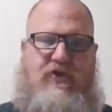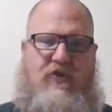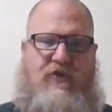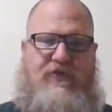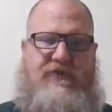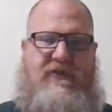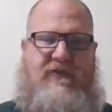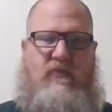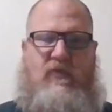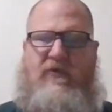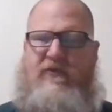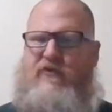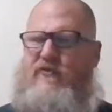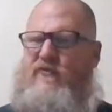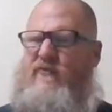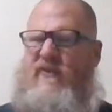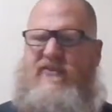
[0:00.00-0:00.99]
use it,
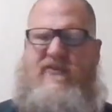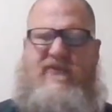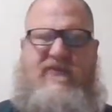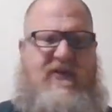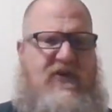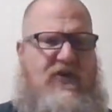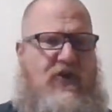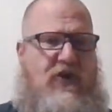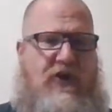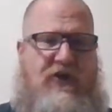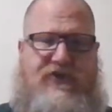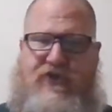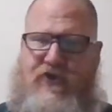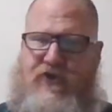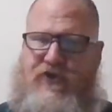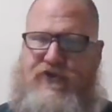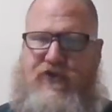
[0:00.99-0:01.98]
whether it's vis-a-vis a
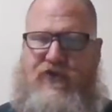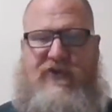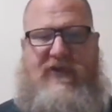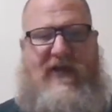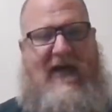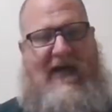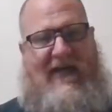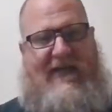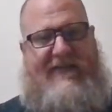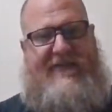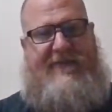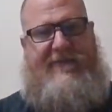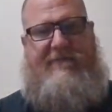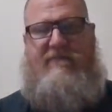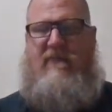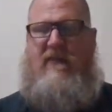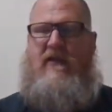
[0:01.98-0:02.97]
church or not,
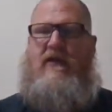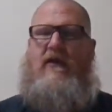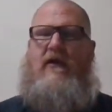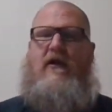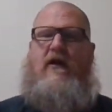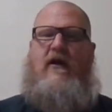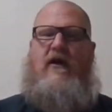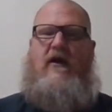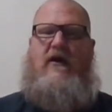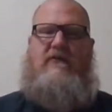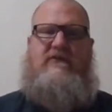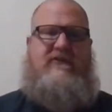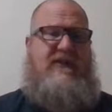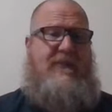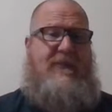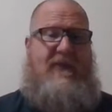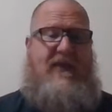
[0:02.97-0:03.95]

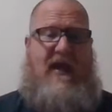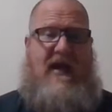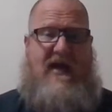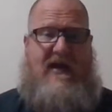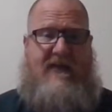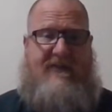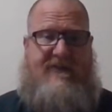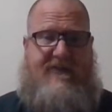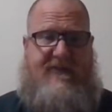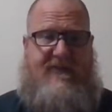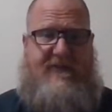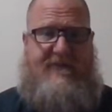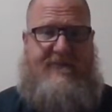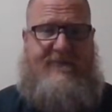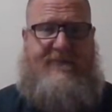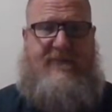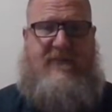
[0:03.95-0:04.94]
simply ask.
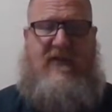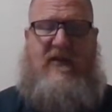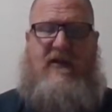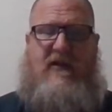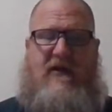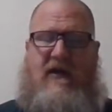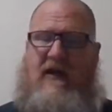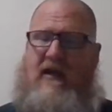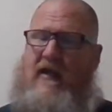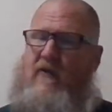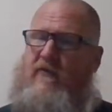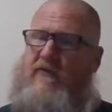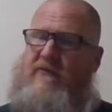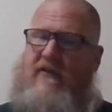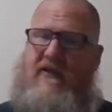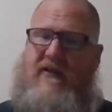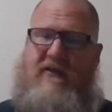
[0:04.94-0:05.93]
I
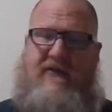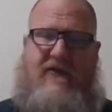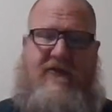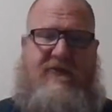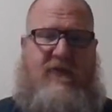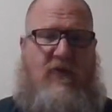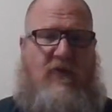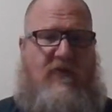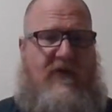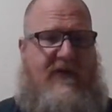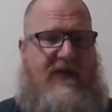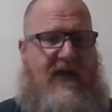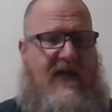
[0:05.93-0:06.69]
will tell you there's over a